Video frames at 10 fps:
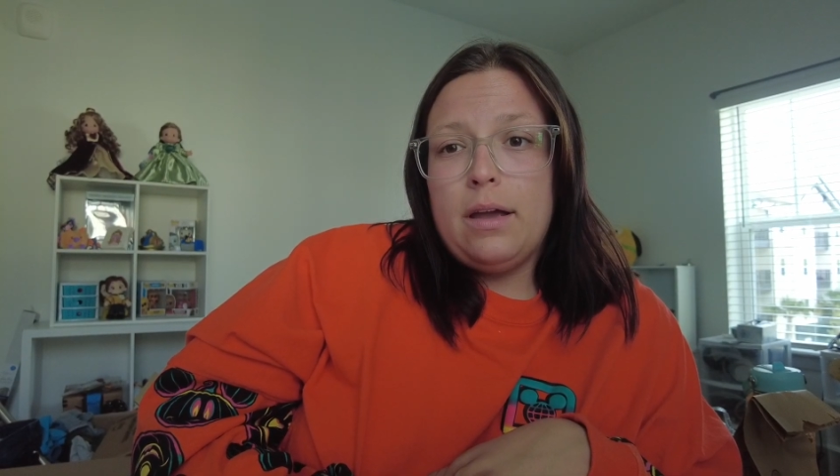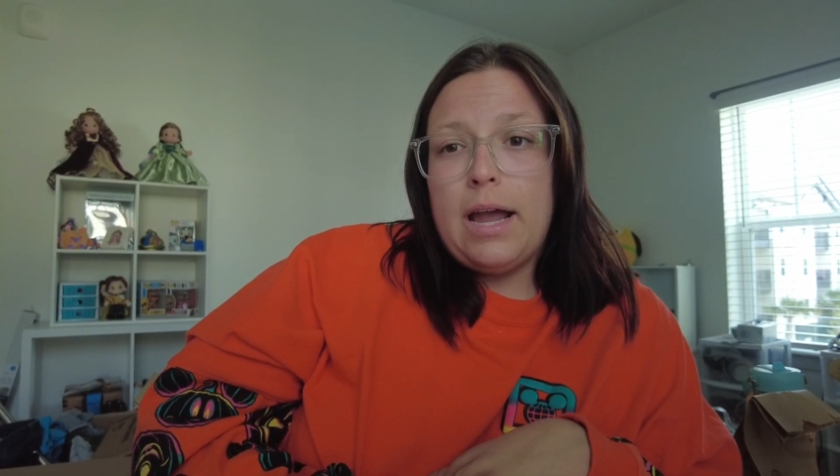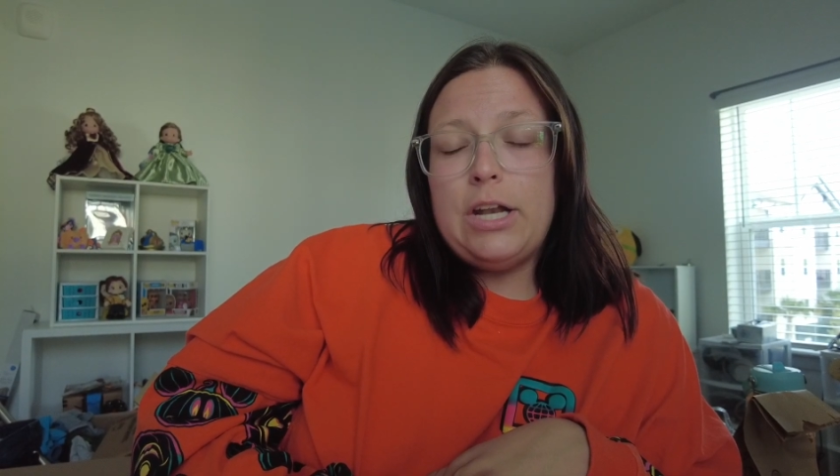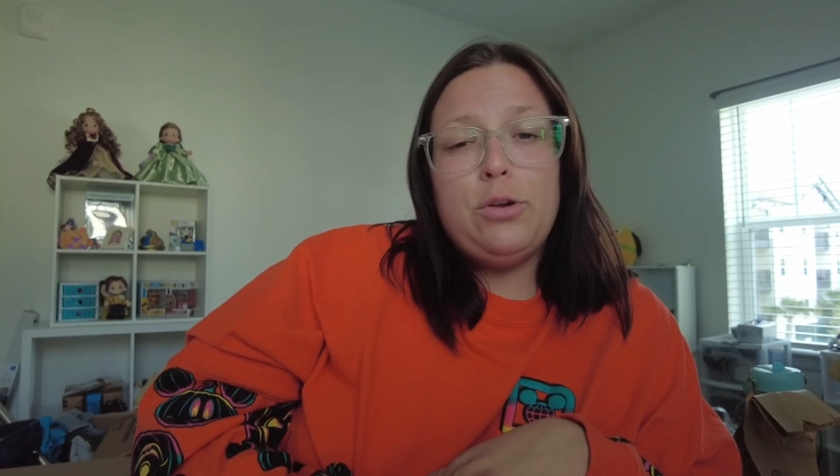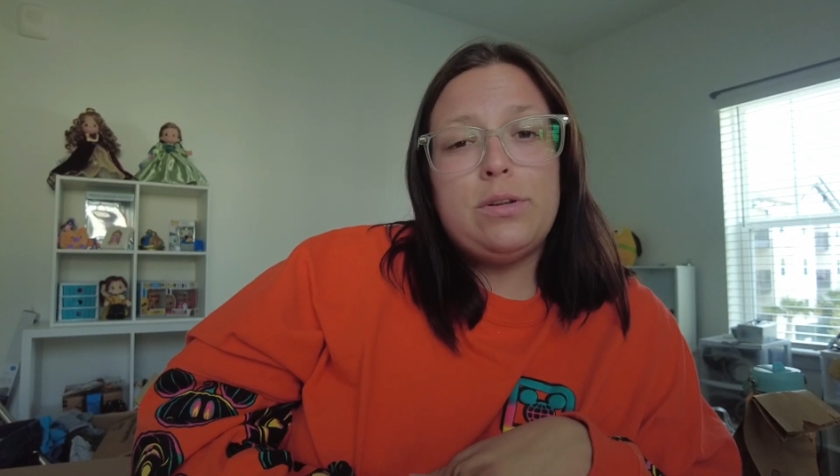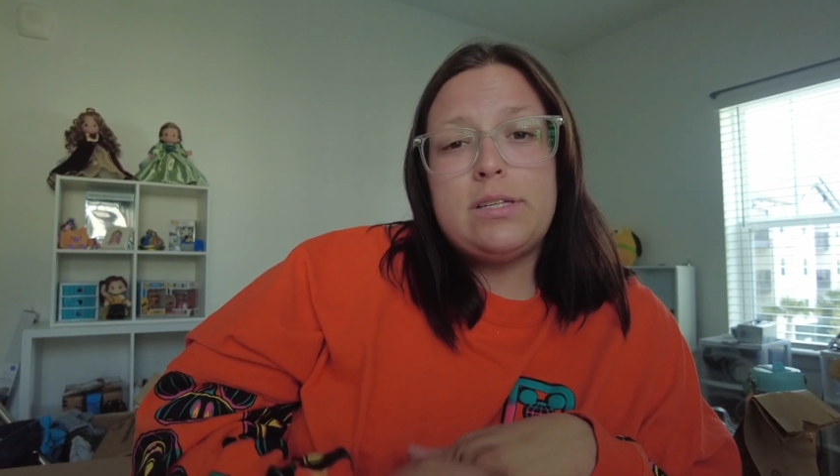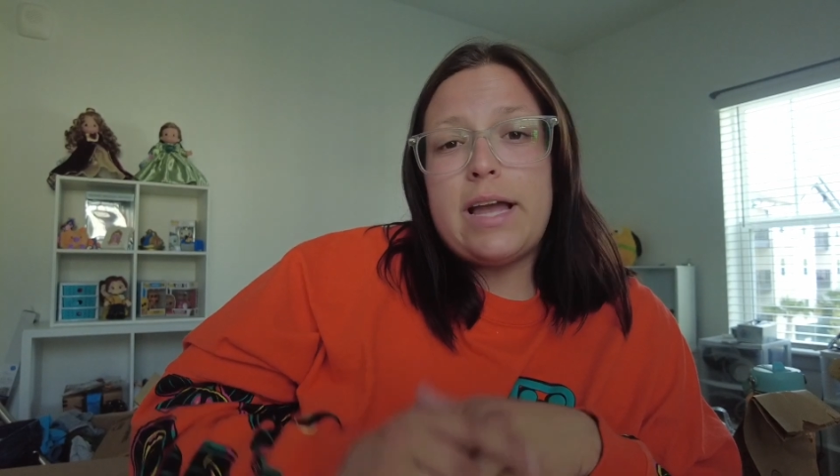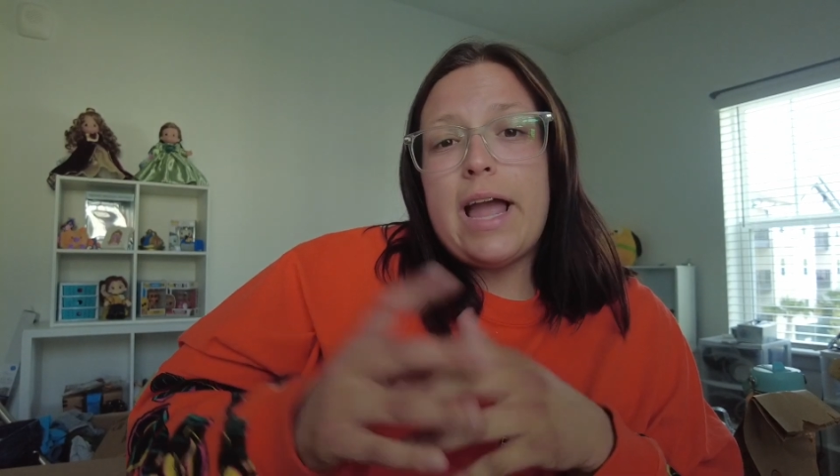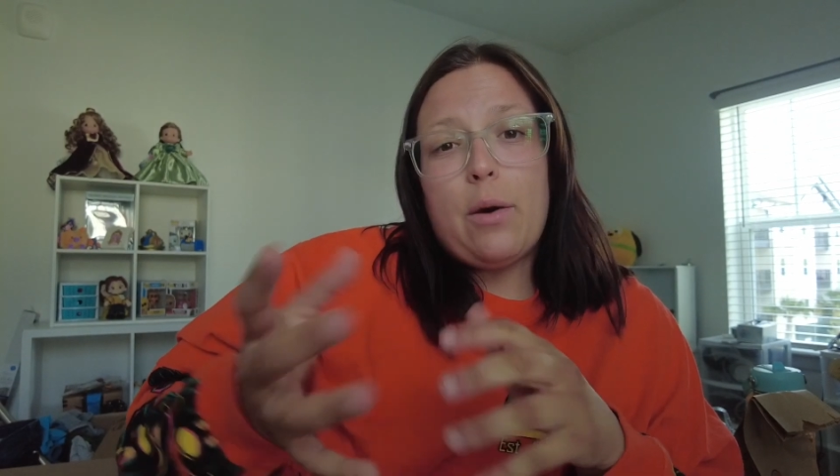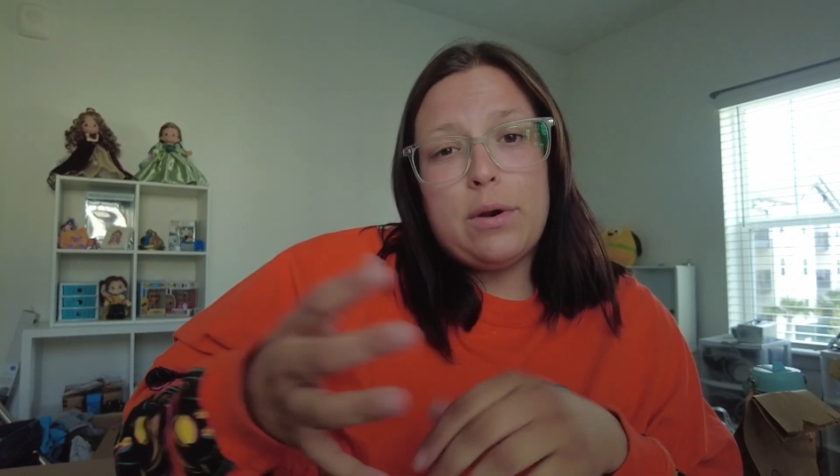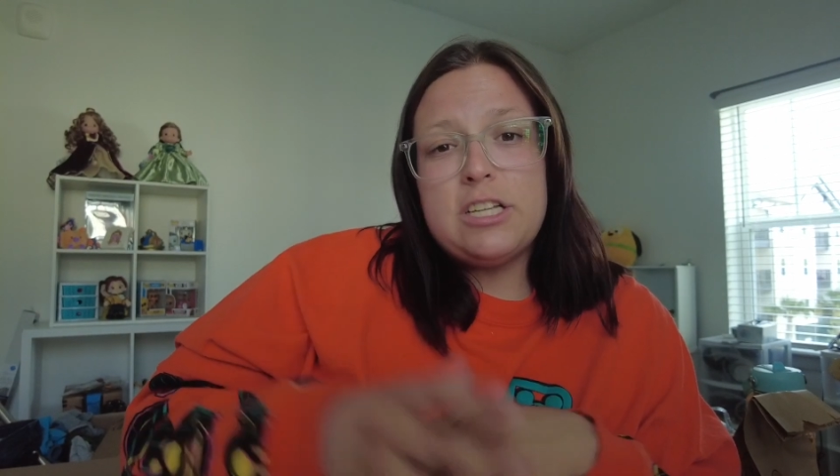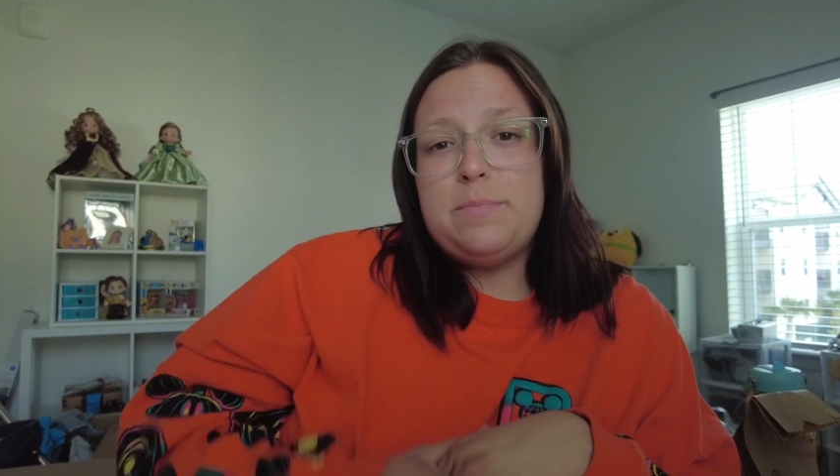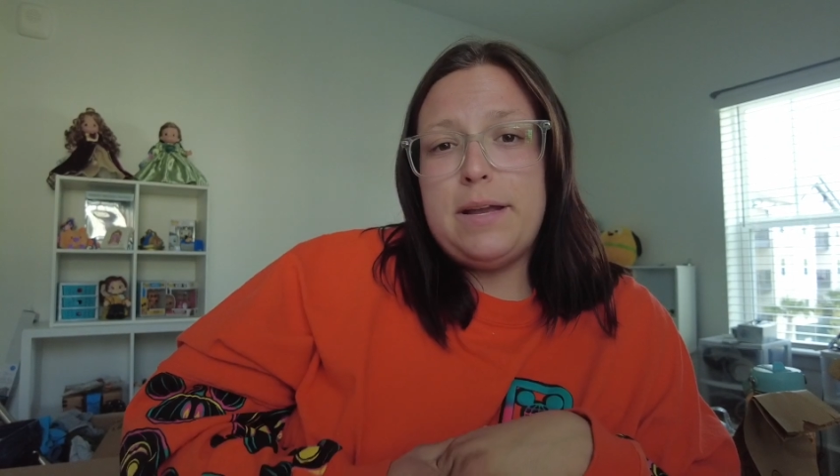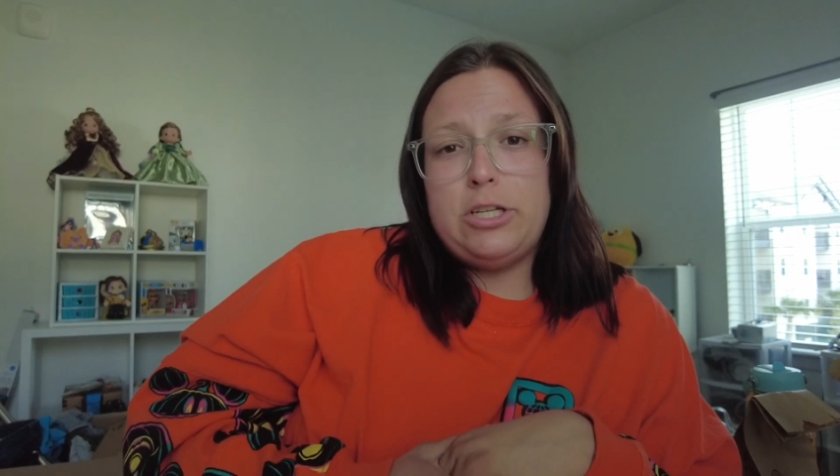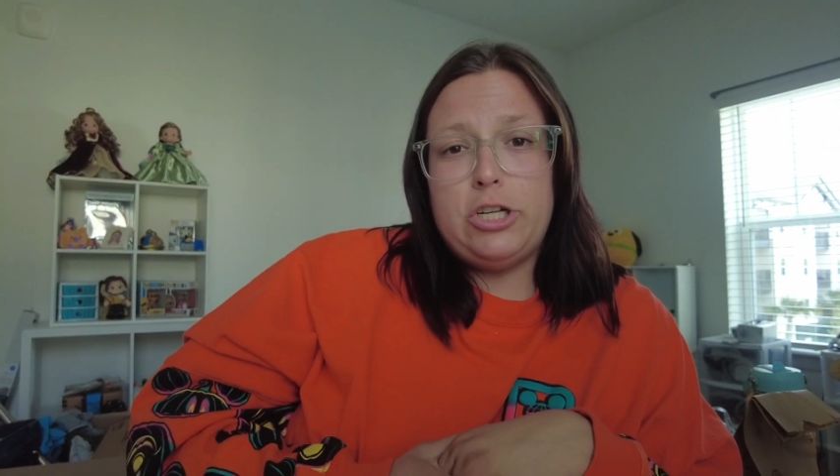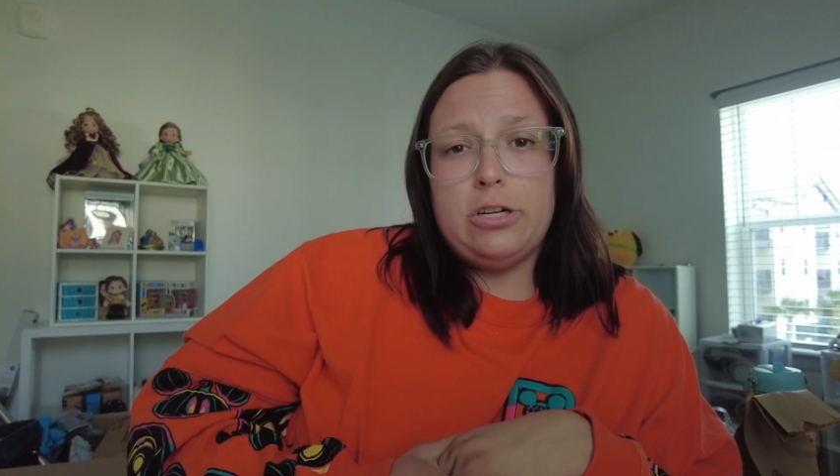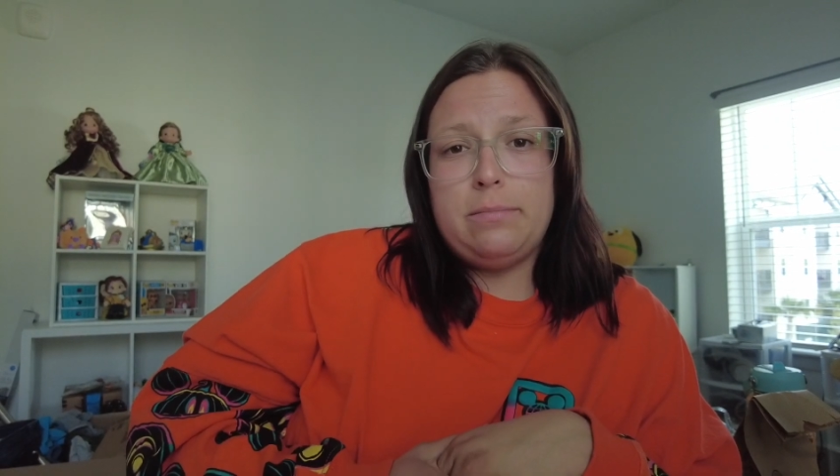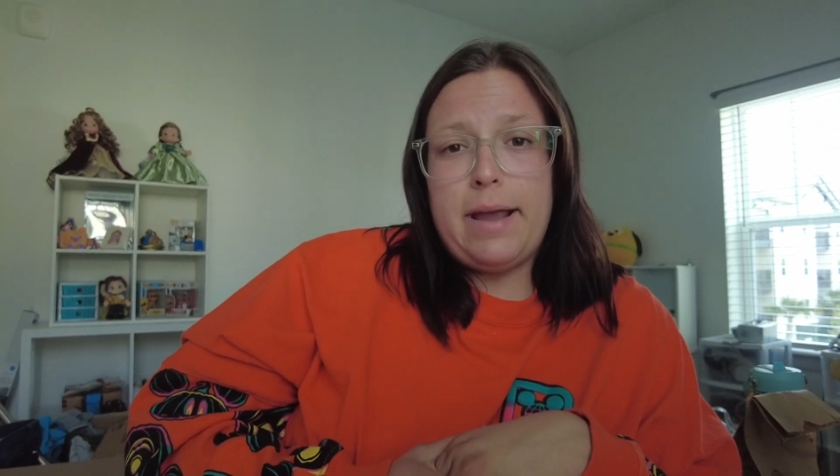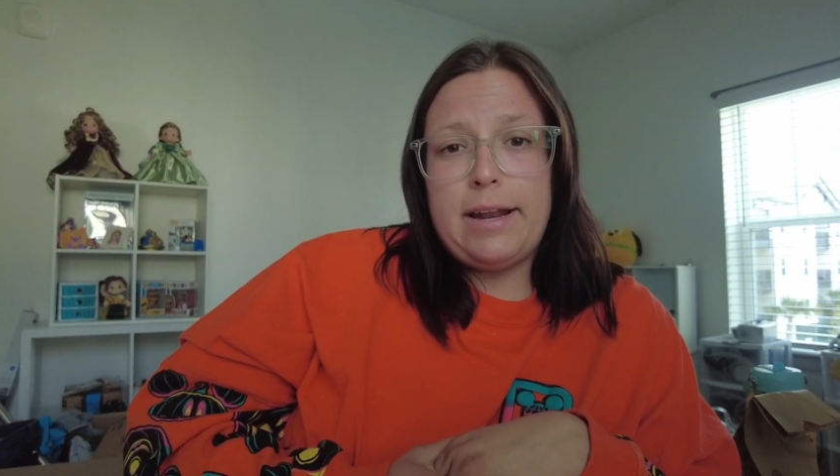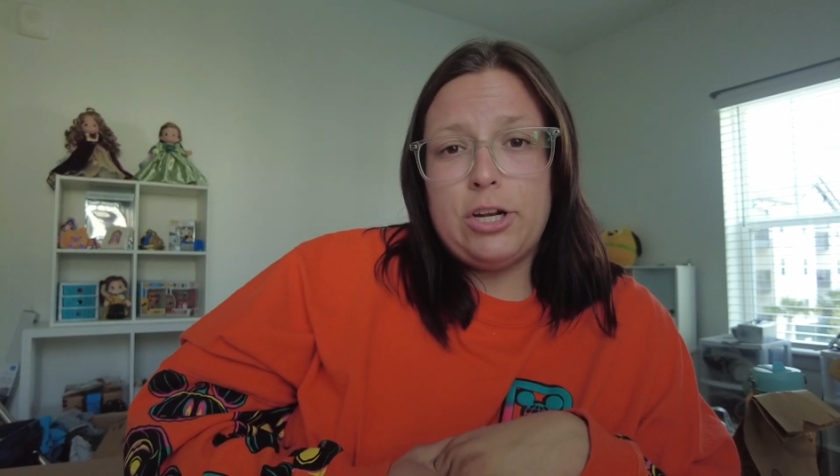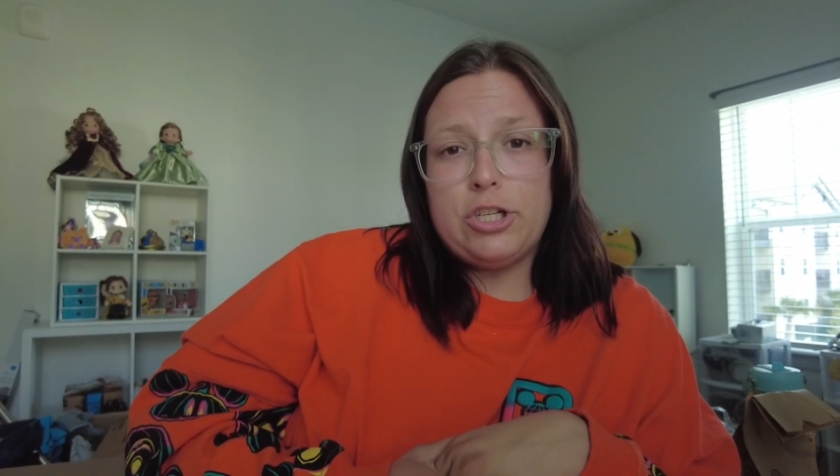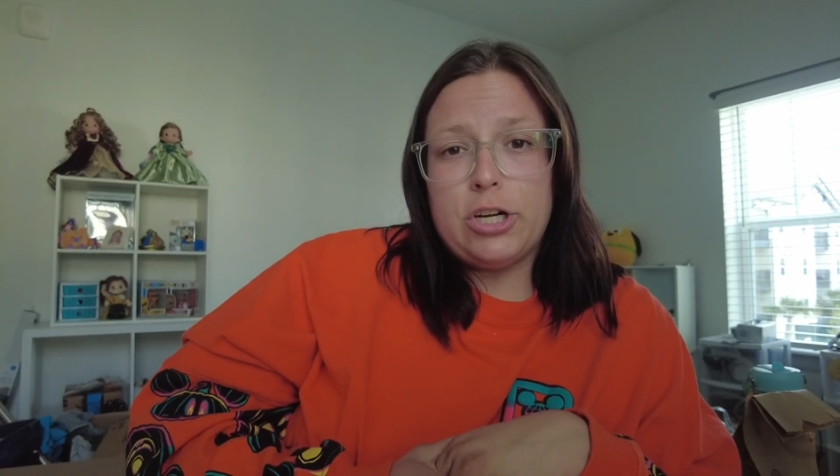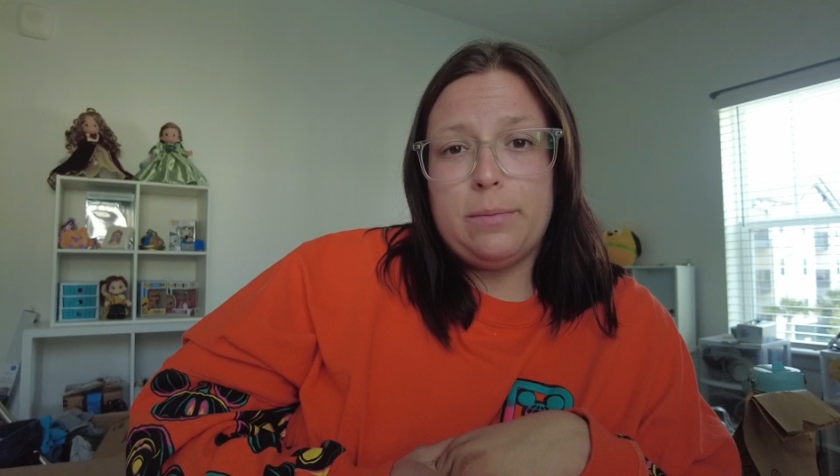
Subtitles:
And you can say, I want to speak to your manager